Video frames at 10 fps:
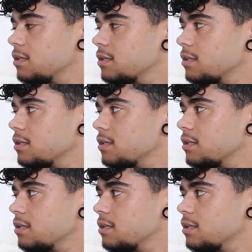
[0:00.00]

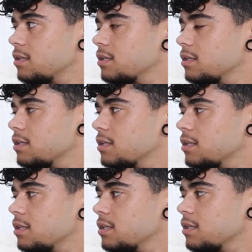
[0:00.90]

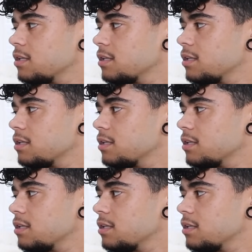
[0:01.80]
This person isn't speaking.